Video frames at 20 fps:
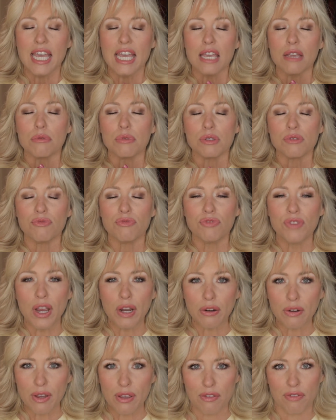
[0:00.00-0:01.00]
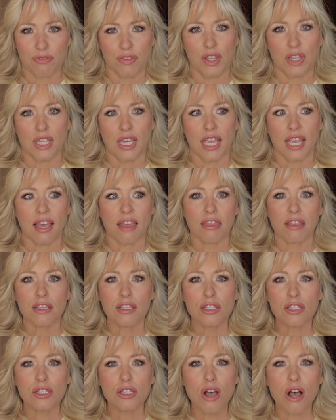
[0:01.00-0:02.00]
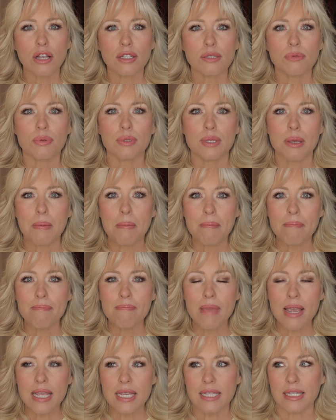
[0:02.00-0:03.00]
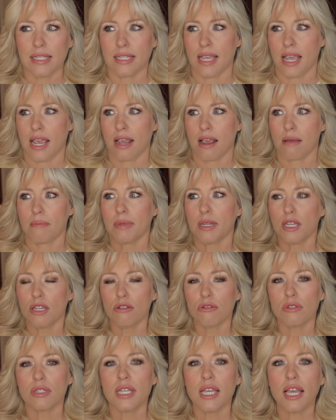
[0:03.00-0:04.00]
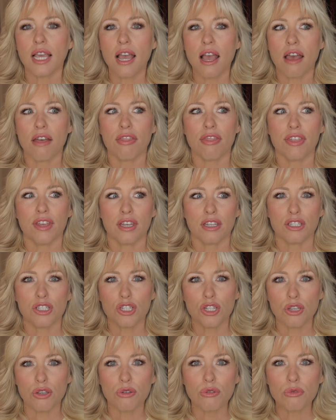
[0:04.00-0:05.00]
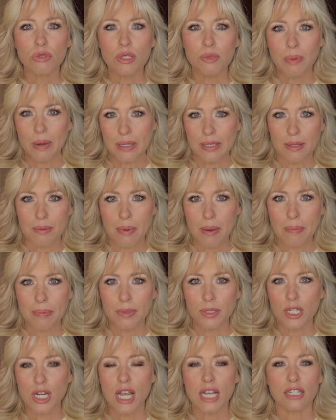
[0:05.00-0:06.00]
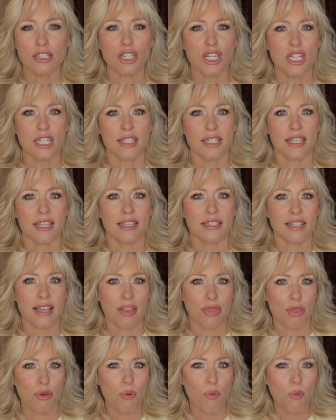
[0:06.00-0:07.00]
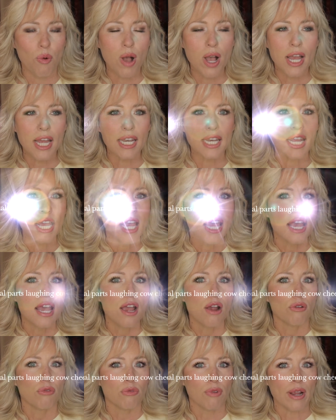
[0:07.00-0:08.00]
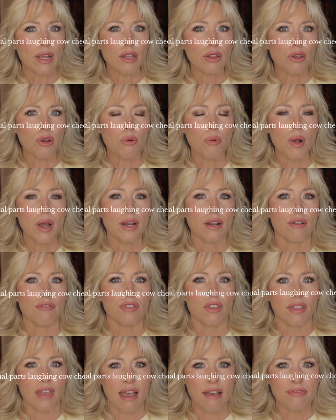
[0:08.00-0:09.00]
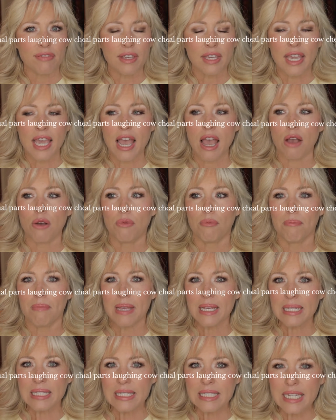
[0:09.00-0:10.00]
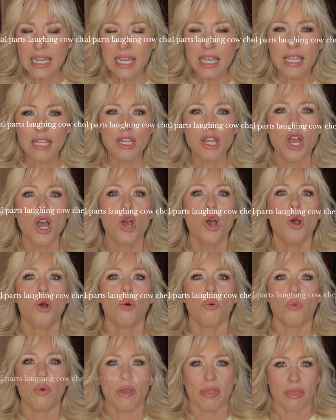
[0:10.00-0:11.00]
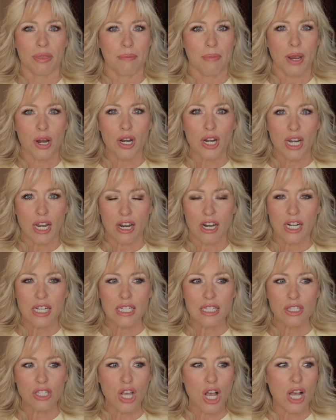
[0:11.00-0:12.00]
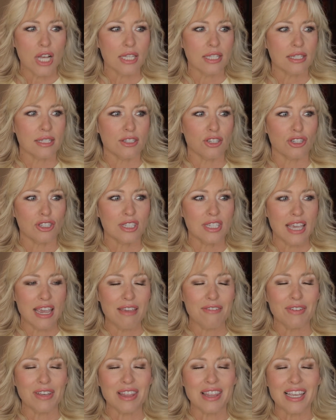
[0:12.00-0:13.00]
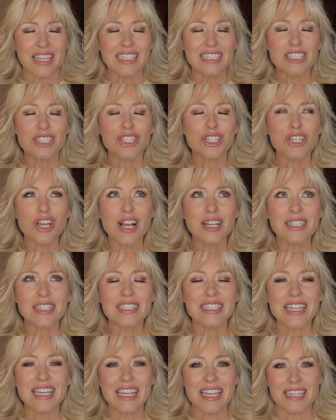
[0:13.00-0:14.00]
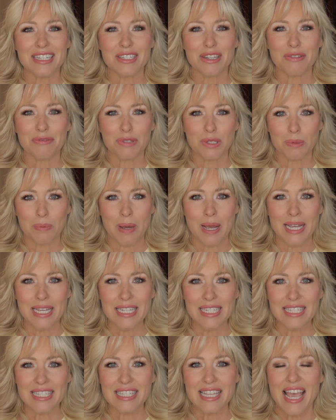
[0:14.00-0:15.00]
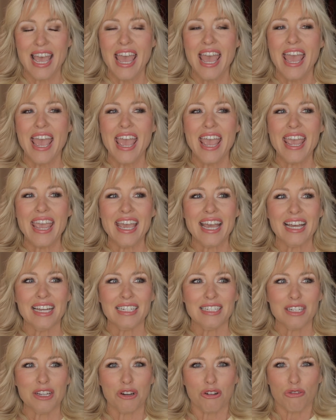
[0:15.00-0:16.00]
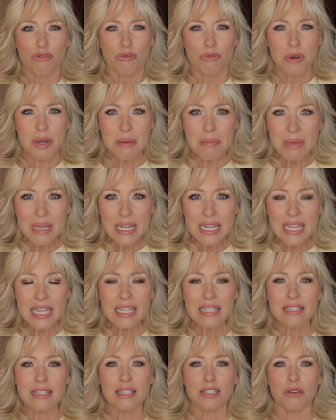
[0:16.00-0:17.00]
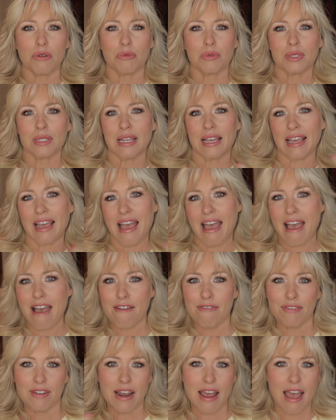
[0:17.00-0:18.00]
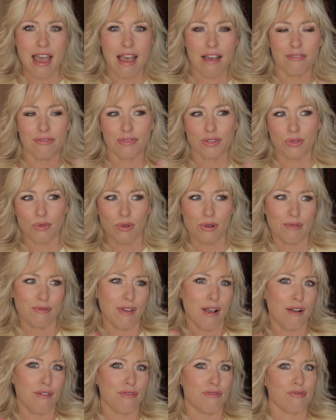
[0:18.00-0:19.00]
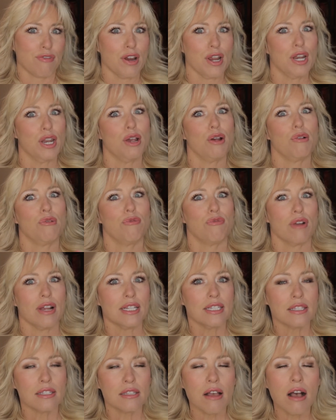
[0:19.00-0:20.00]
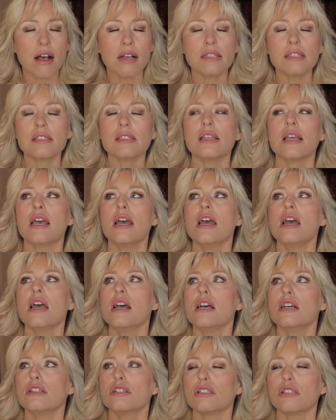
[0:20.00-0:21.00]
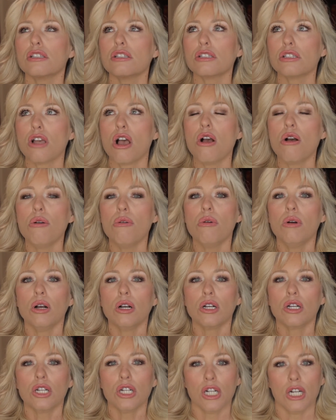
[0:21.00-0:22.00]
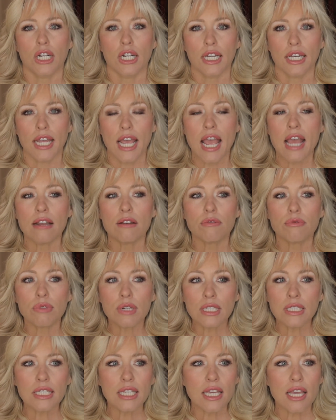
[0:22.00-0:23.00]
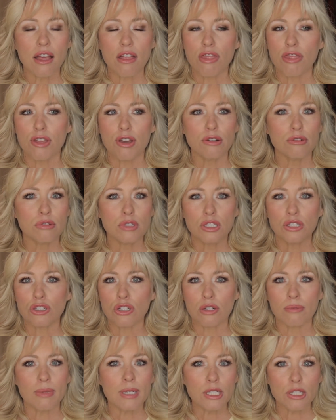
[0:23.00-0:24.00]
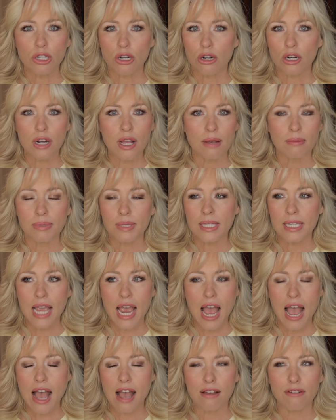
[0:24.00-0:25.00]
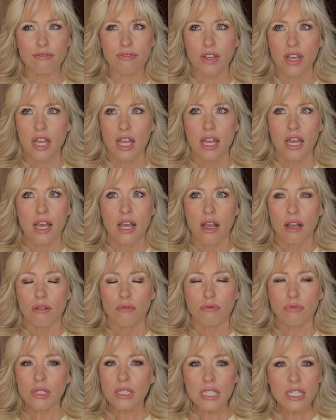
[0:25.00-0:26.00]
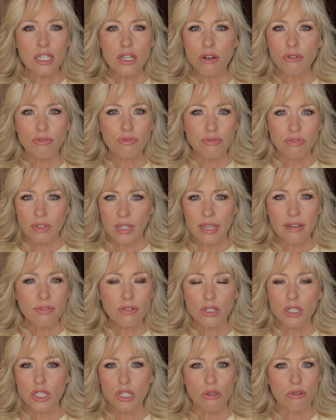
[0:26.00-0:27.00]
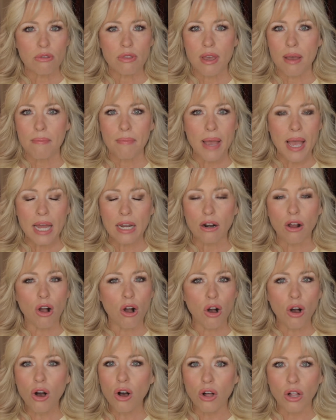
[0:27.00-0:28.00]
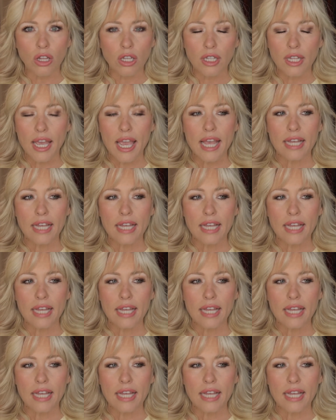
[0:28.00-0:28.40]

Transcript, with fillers: It was very filling. The sauce was amazing. I mean, using the two spicy pepperjack cheeses and the one regular one of the Laughing Cow mixed in with the marinara sauce just gave it like just a hint of spice and creaminess, so it was like a half and half sort of Alfredo red sauce. So good. And really, those German turnips have really no flavor to them at all.